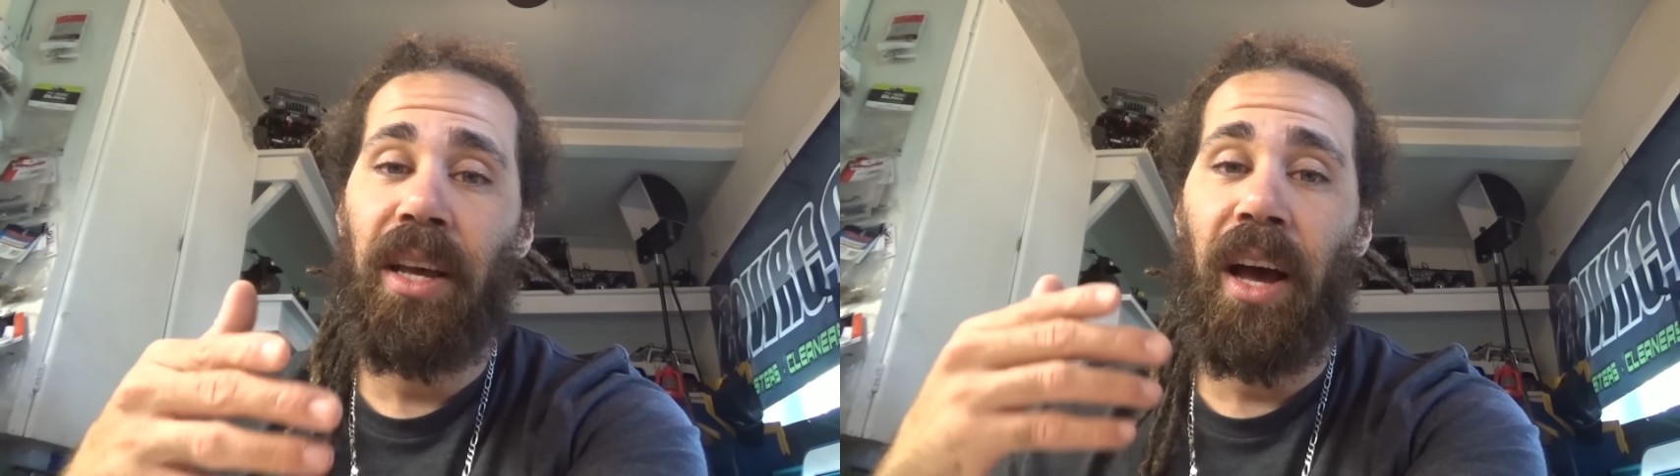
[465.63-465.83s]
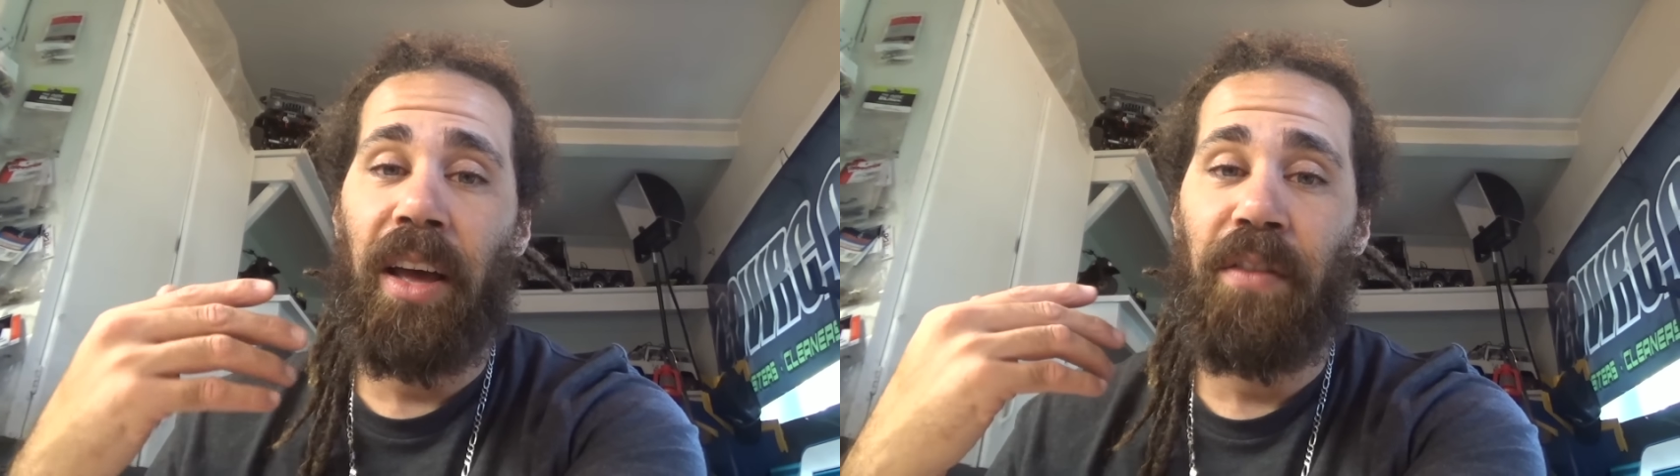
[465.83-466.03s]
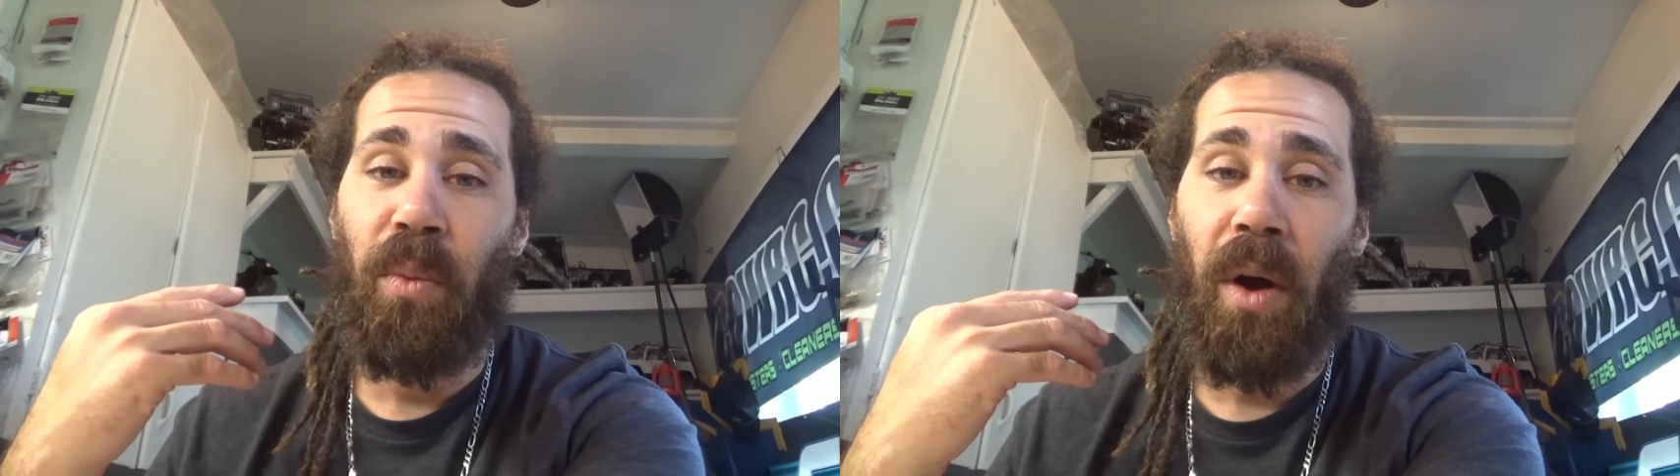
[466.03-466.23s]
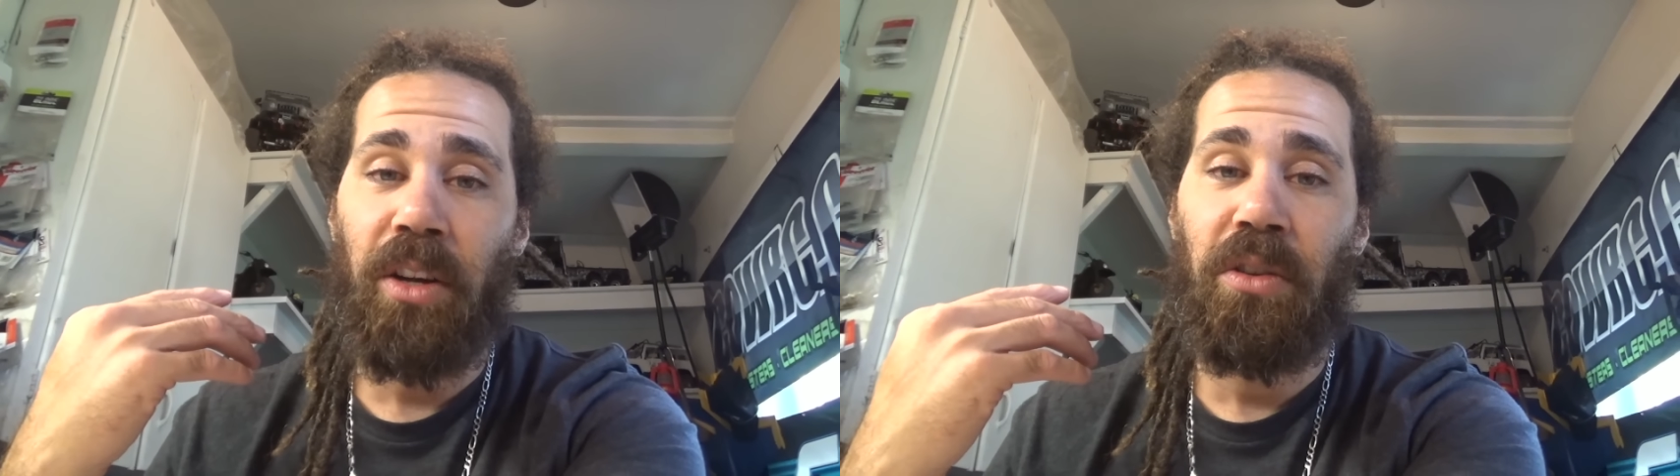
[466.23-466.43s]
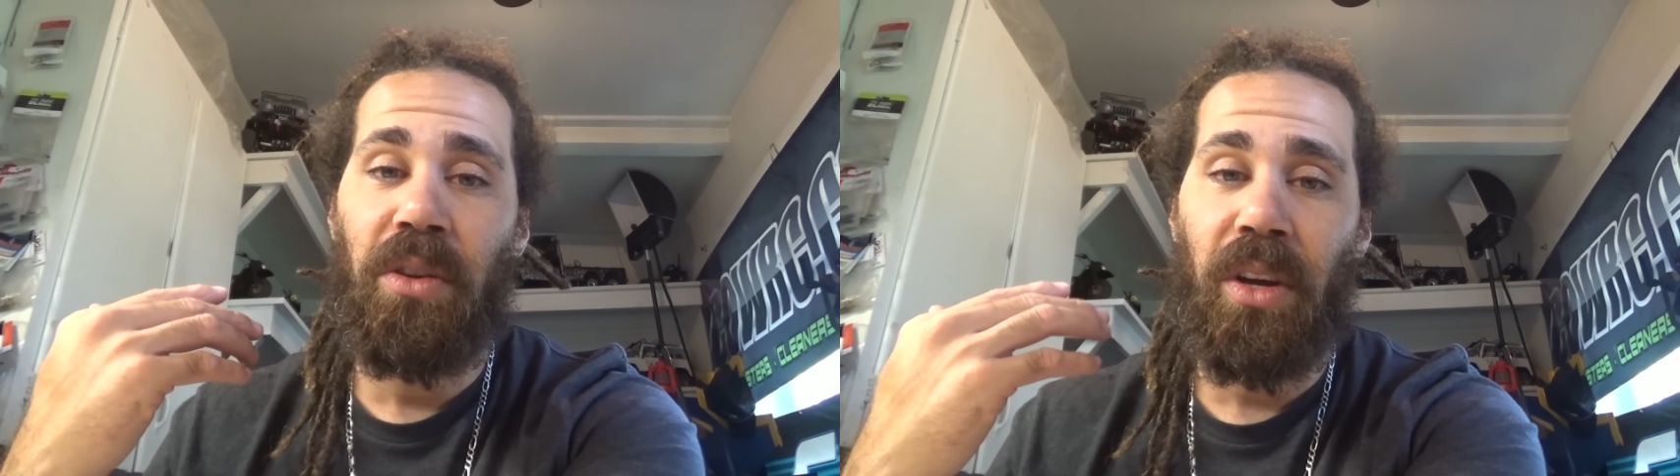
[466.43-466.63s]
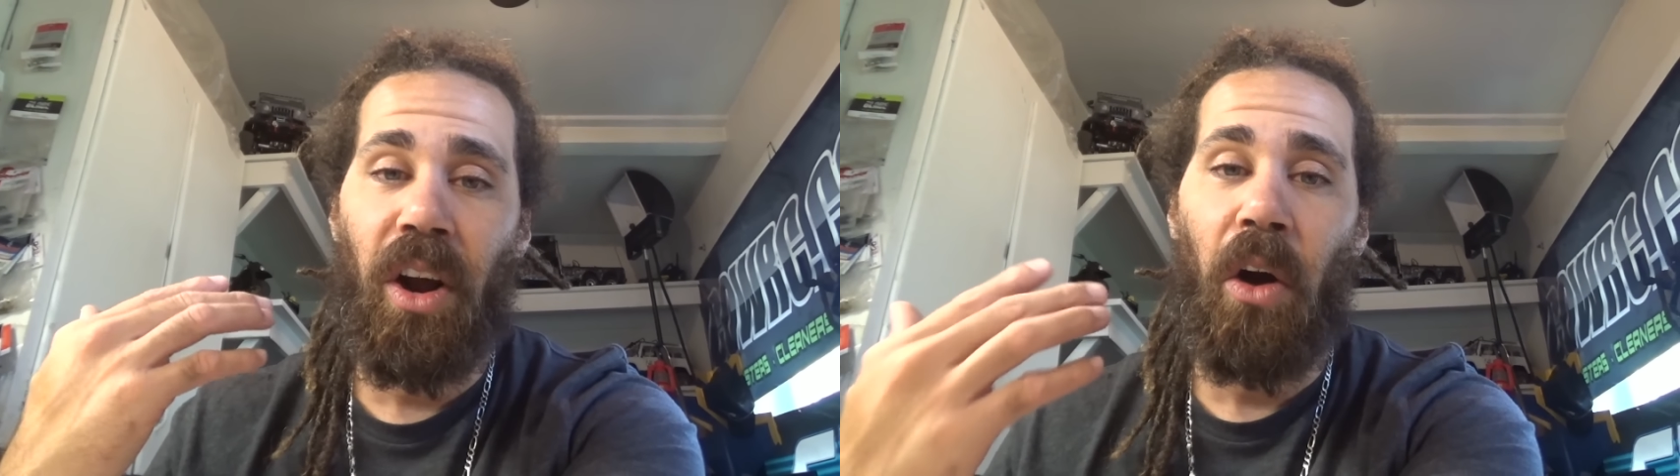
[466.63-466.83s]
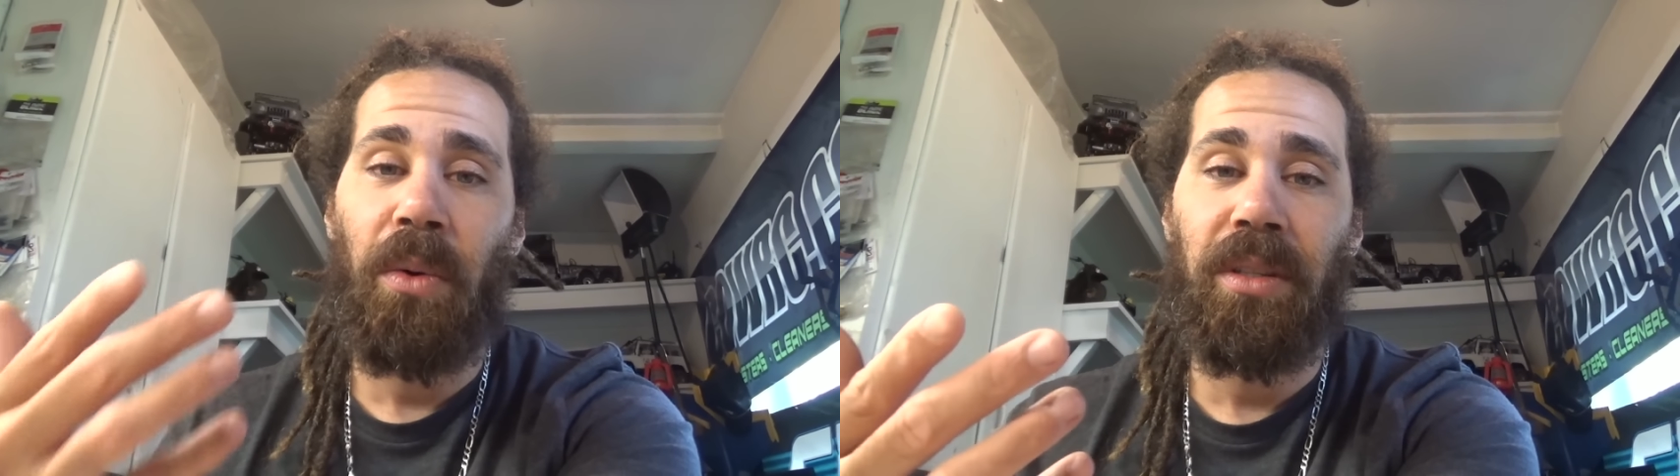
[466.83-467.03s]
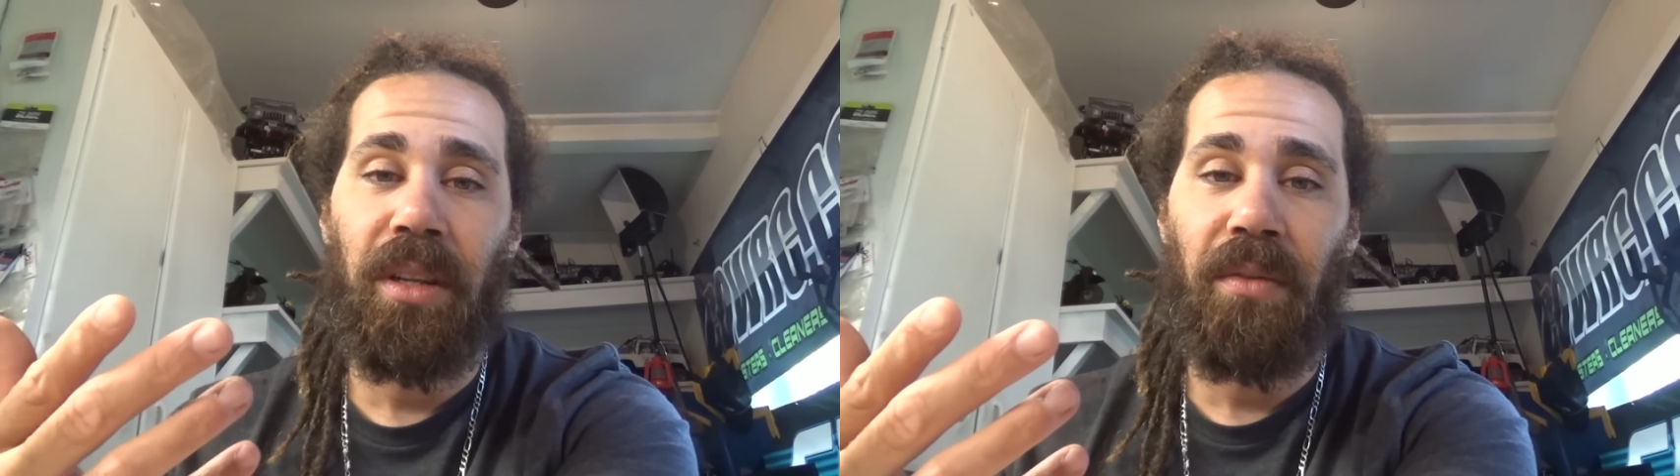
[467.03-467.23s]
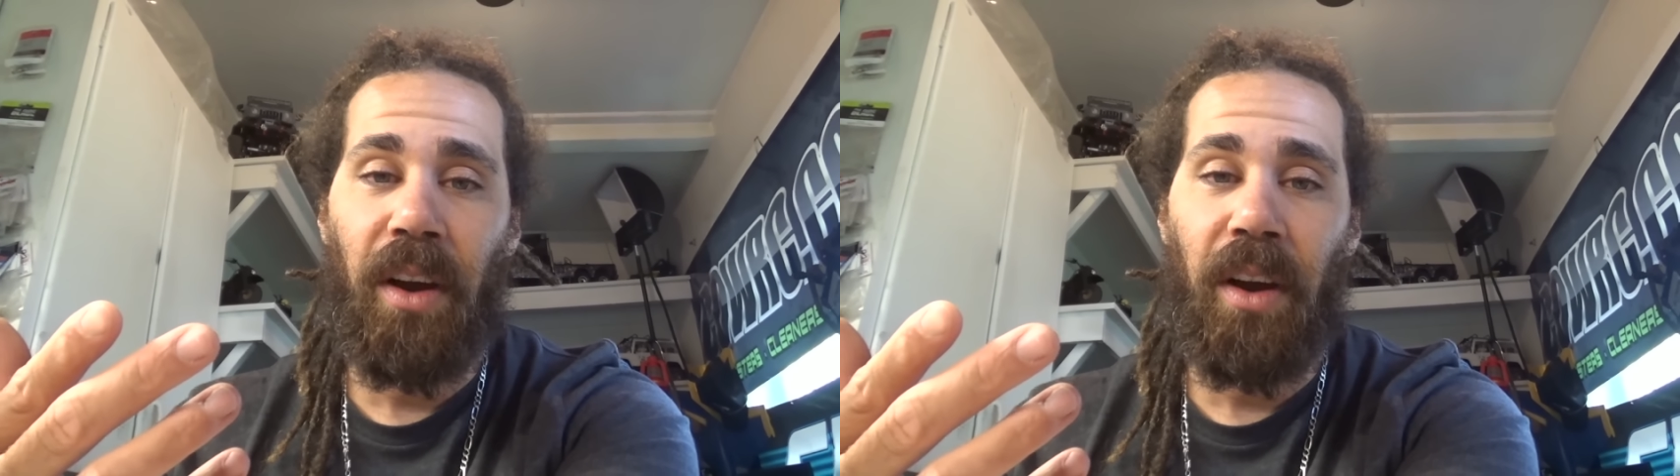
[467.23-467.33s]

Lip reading: If you want to, you can always leave